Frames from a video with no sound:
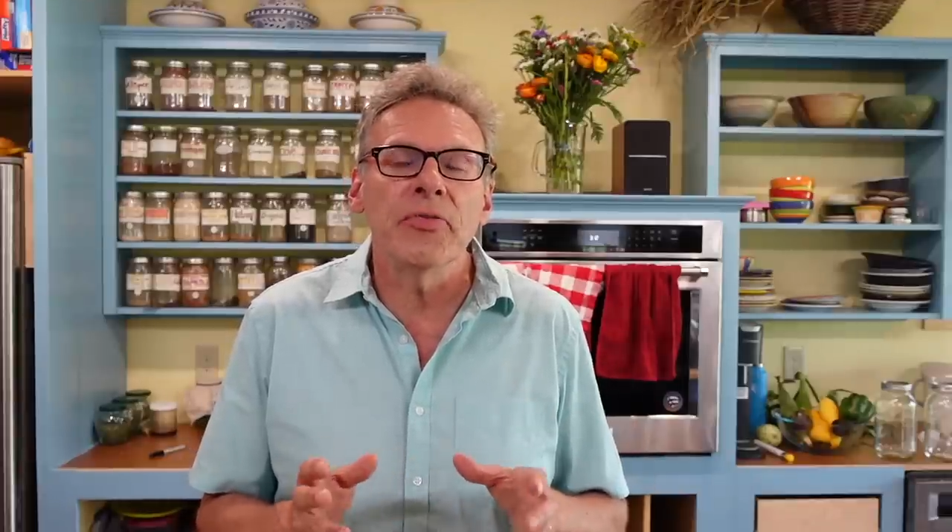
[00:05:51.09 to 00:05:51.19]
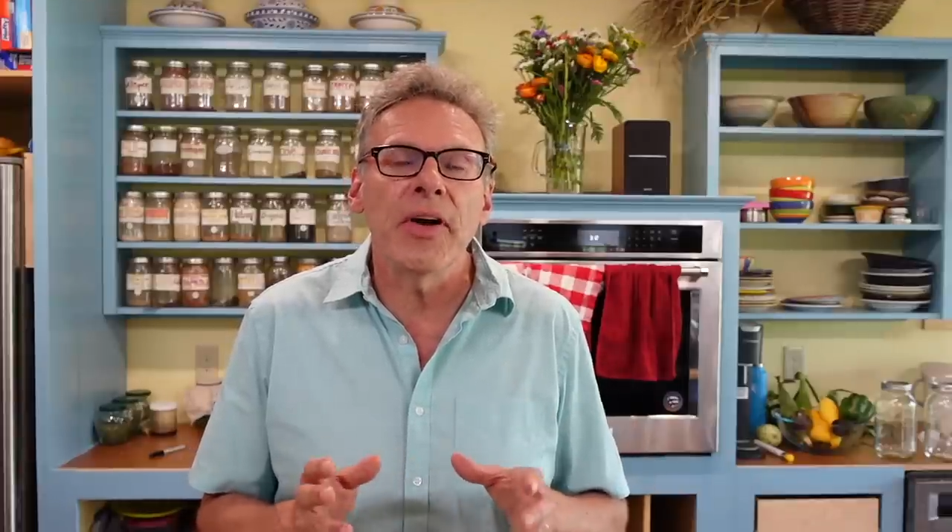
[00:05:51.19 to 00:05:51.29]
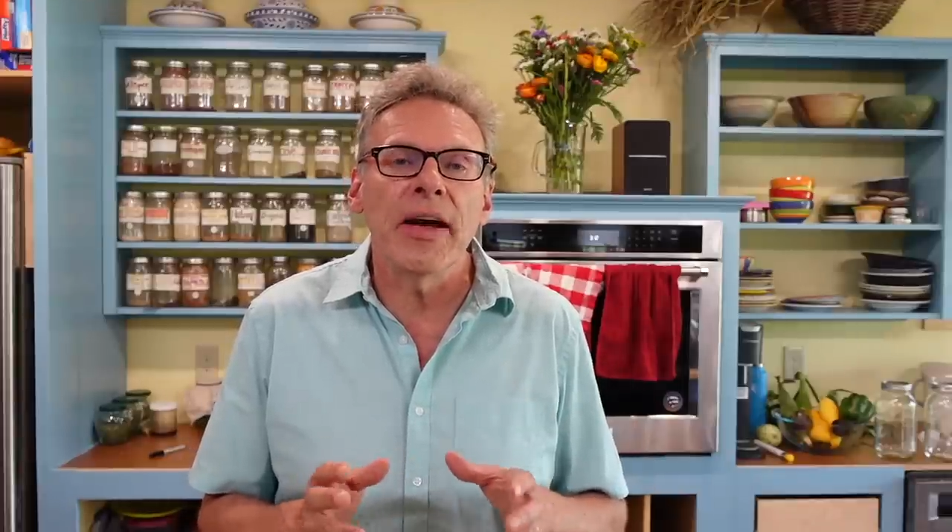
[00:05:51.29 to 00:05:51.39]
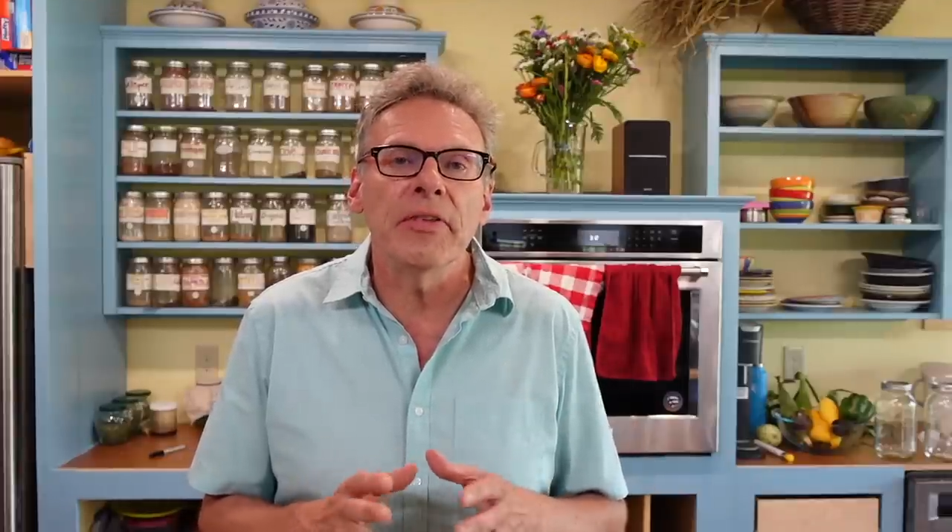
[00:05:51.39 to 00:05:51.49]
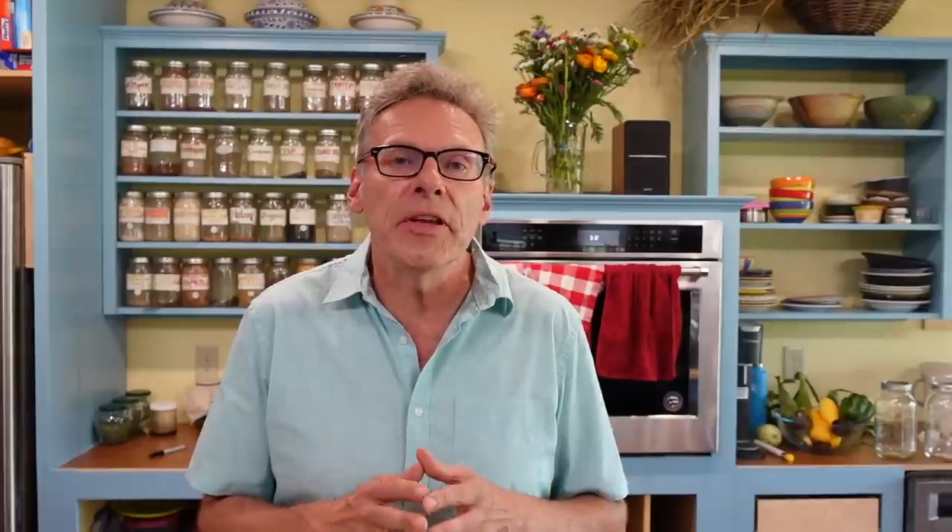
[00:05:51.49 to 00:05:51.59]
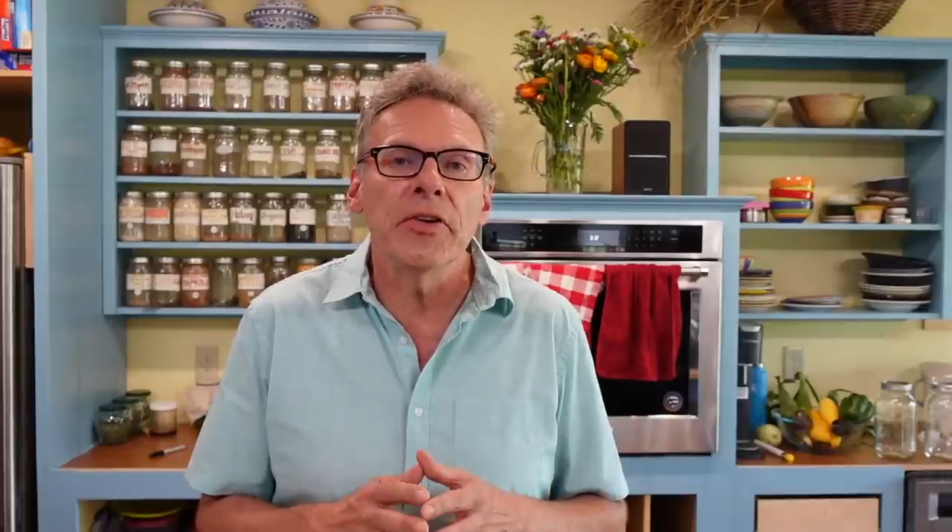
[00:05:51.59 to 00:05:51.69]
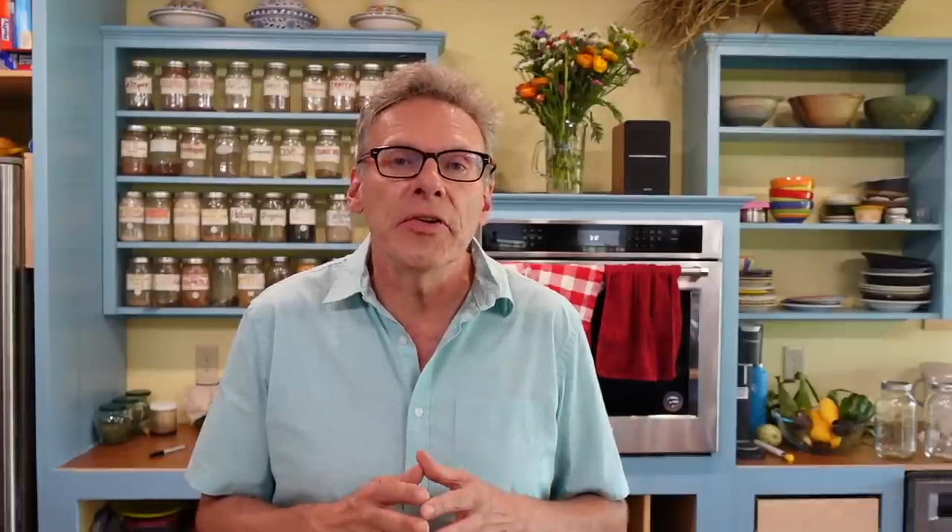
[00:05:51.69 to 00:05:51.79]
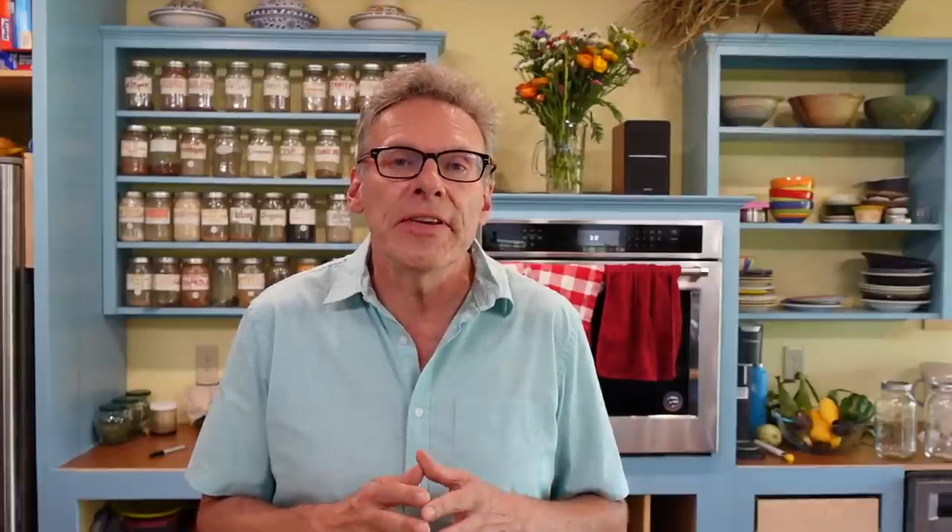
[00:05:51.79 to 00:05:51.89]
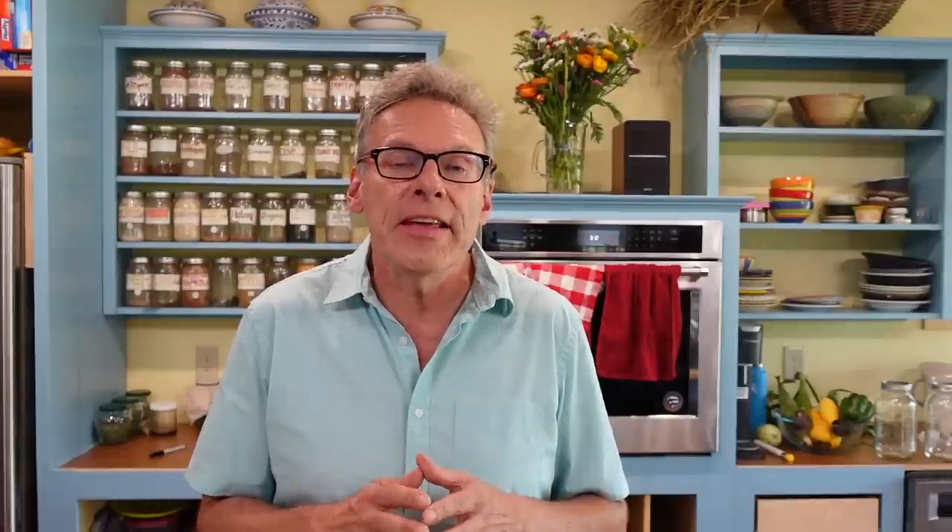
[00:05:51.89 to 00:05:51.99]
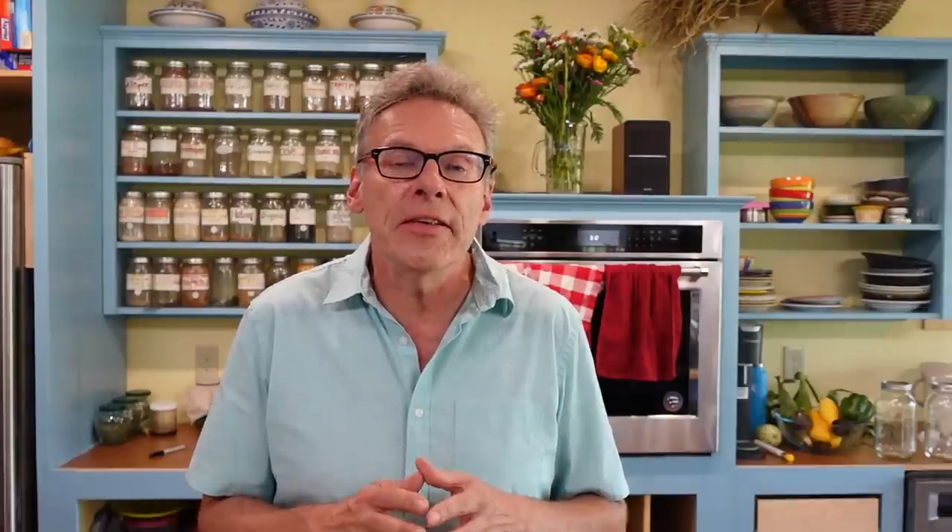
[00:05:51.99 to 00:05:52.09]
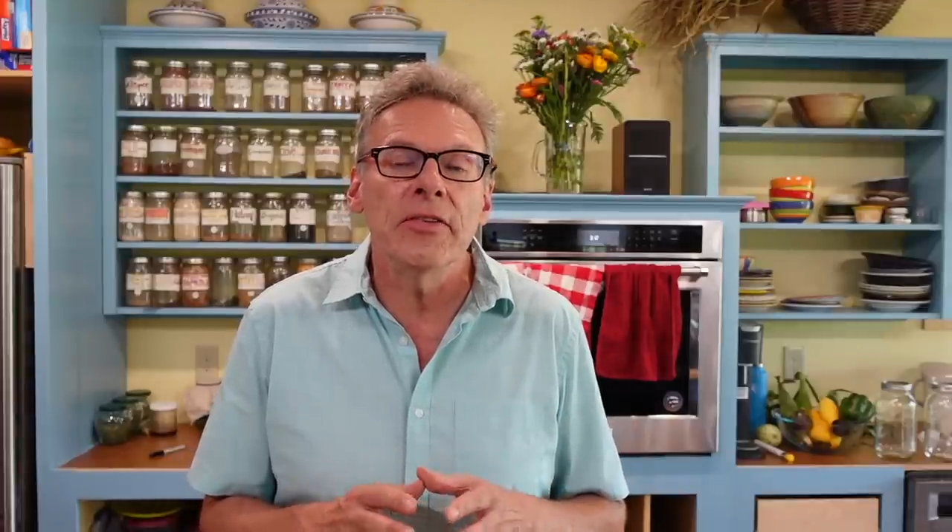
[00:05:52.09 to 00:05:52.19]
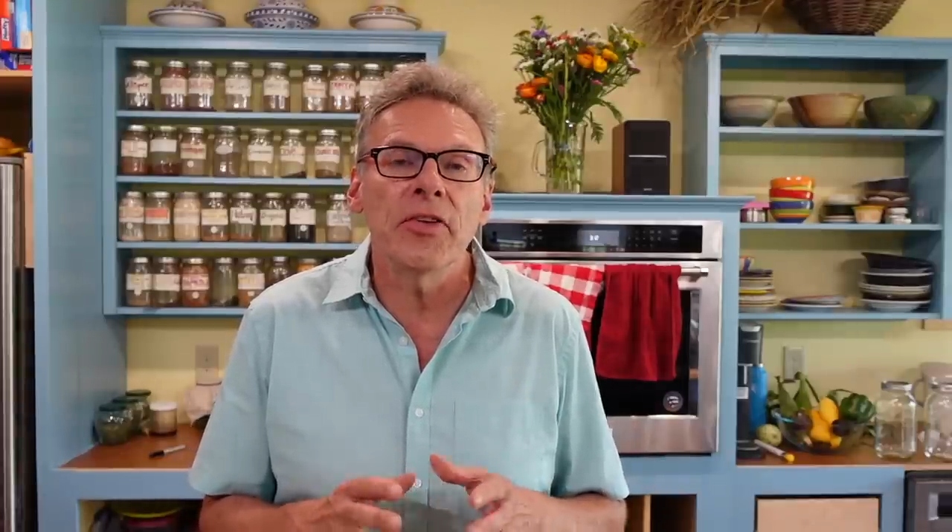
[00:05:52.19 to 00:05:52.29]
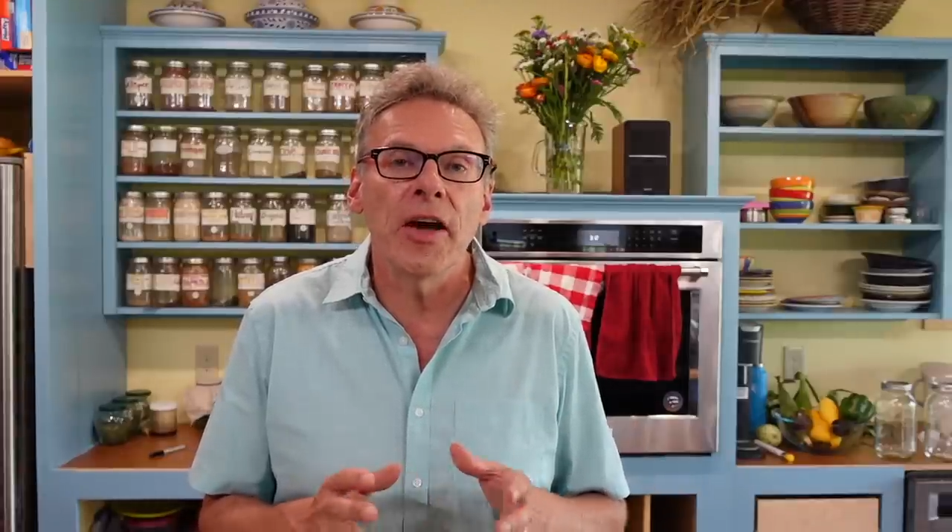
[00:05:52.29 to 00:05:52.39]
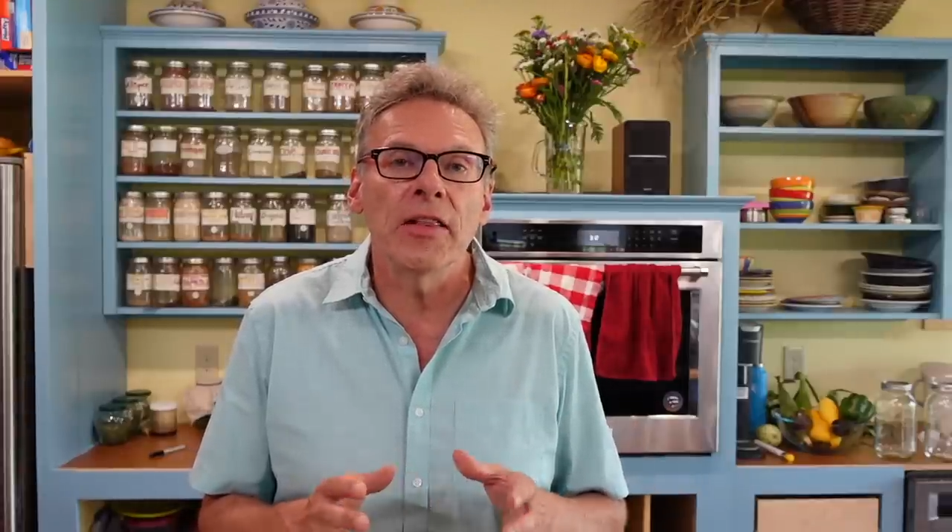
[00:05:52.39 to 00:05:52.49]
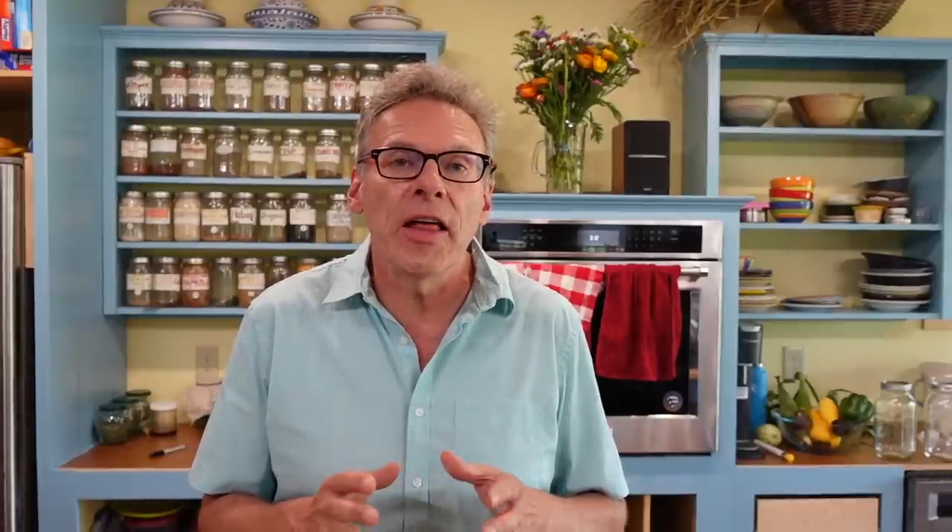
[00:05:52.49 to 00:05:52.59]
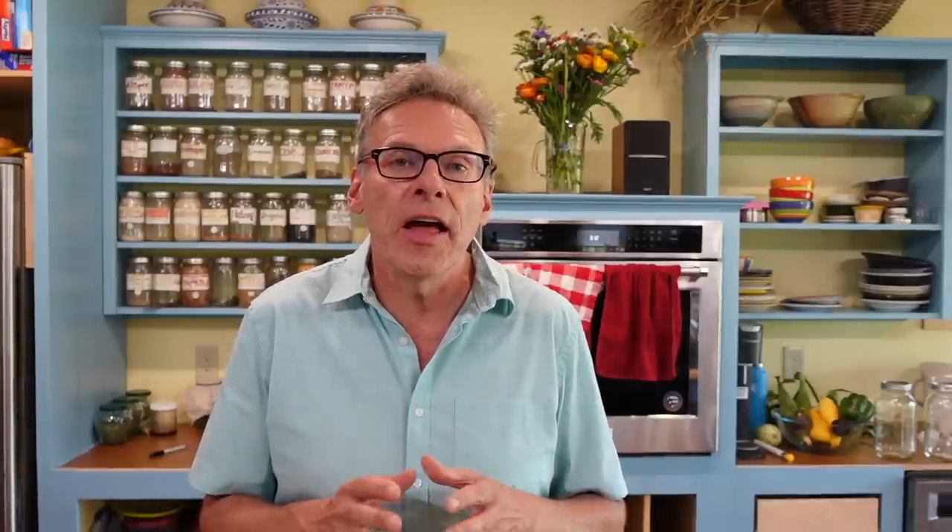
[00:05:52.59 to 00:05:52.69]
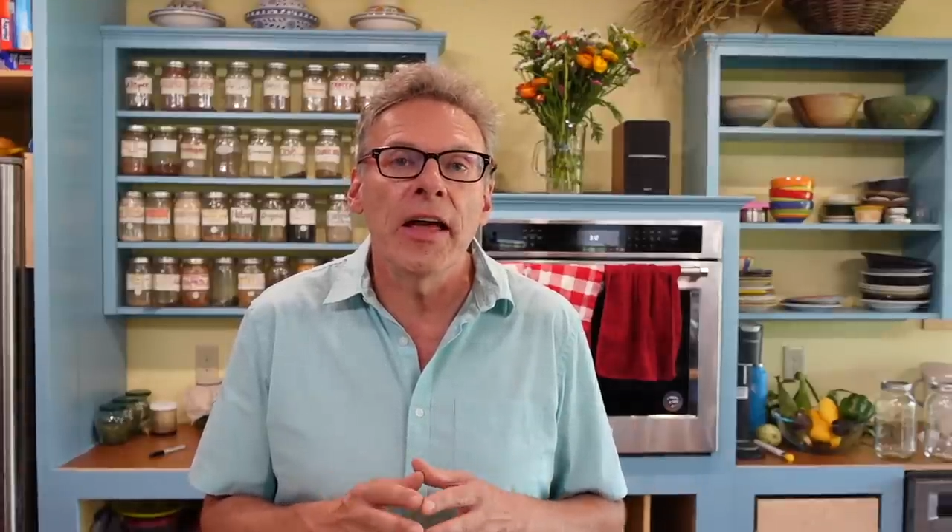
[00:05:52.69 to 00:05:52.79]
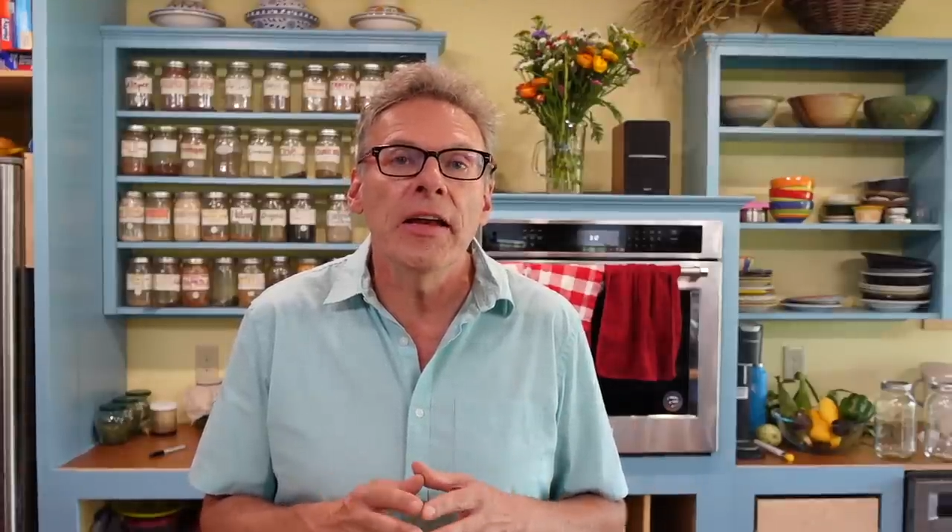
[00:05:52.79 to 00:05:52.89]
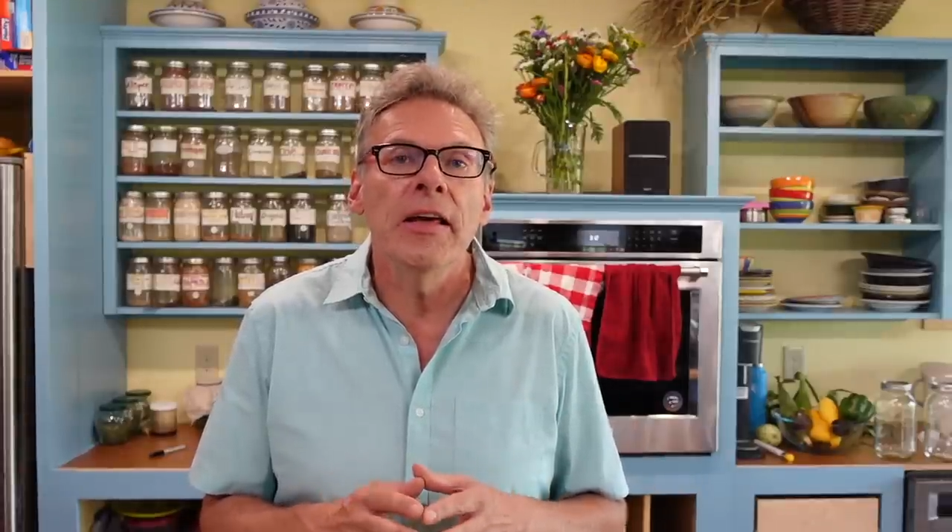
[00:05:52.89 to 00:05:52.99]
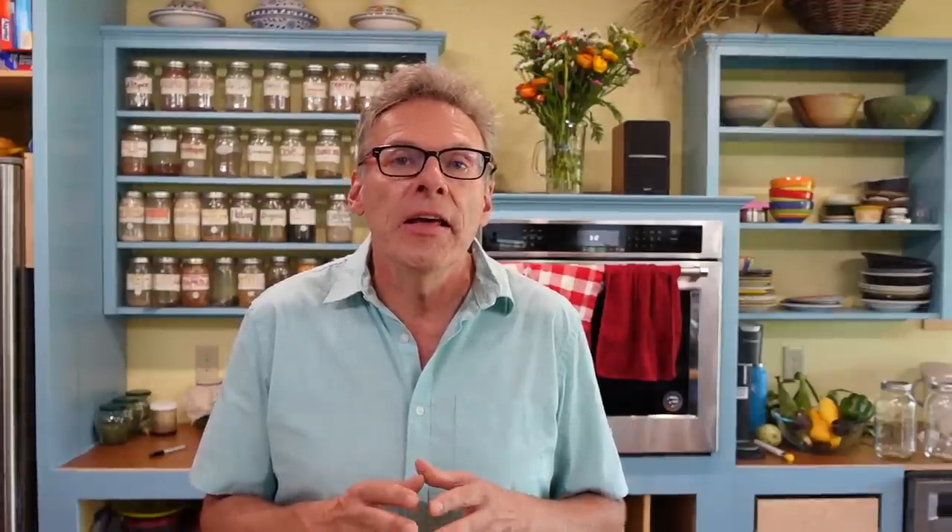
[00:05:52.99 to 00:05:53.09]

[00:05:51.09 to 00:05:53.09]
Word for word: five liter tins online